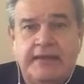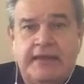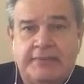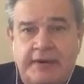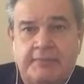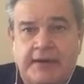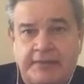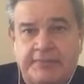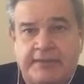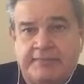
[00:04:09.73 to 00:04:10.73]
about
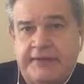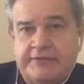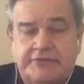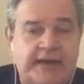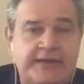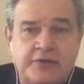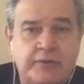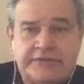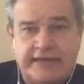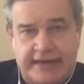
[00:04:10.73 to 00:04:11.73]
Mike Pompeo. So I don't know
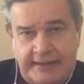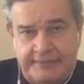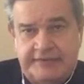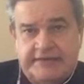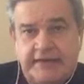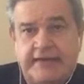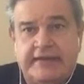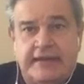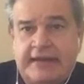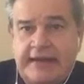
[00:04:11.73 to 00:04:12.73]
what's going to happen
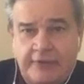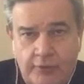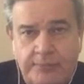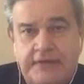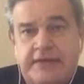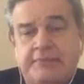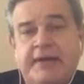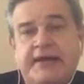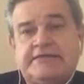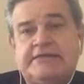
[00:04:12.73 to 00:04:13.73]
today. I hope that he
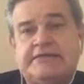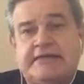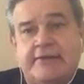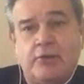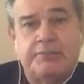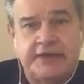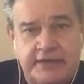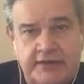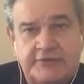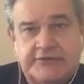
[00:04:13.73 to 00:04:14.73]
passes. I hope that he
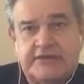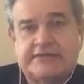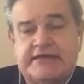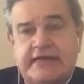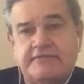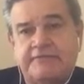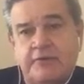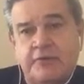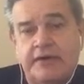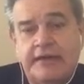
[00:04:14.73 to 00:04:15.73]
goes to the Senate
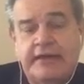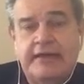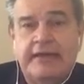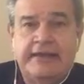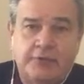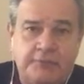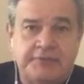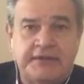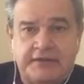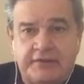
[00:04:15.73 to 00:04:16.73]
floor. And
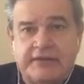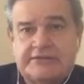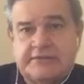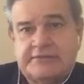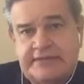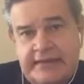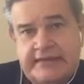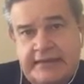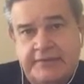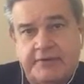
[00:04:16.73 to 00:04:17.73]
hopefully there are some Senate
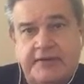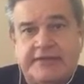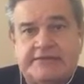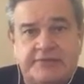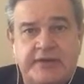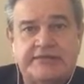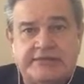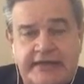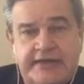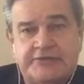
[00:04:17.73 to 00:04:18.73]
Democrats in red
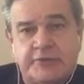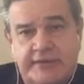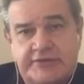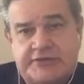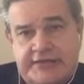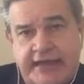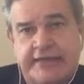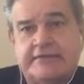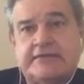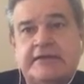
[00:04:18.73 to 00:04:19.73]
states who
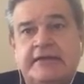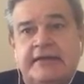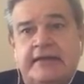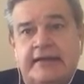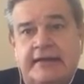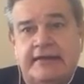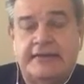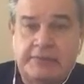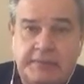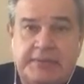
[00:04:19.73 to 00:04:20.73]
understand
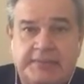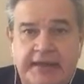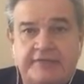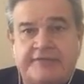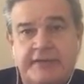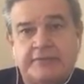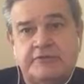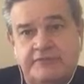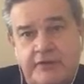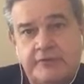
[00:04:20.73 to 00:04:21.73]
that it would be better for them to
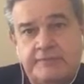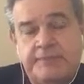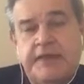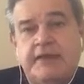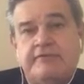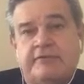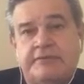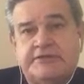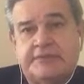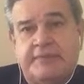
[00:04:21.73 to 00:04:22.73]
vote for
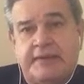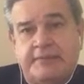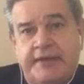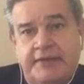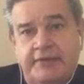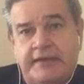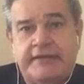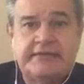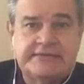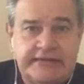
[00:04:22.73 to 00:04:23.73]
Mr. Pompeo.
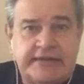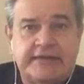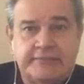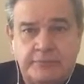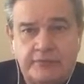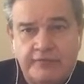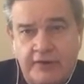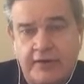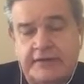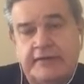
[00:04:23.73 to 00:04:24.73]
And this thing can move
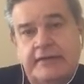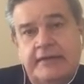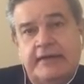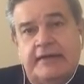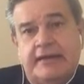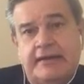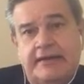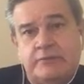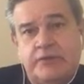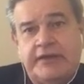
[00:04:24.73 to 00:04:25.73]
on.
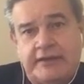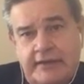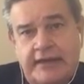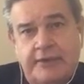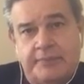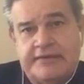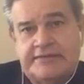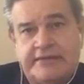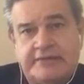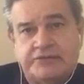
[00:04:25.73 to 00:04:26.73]
And we can allow
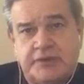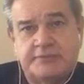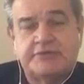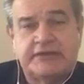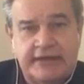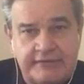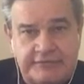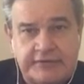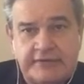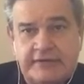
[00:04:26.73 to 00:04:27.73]
President Trump to
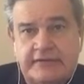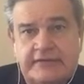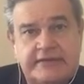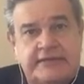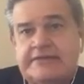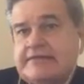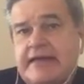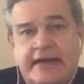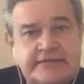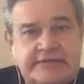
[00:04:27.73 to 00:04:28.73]
govern. This
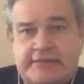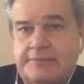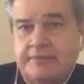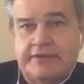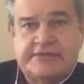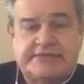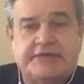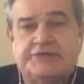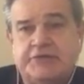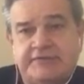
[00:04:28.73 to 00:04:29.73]
constant
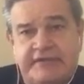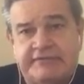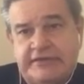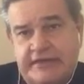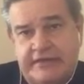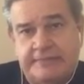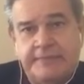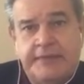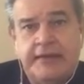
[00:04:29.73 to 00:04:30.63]
politicization of everything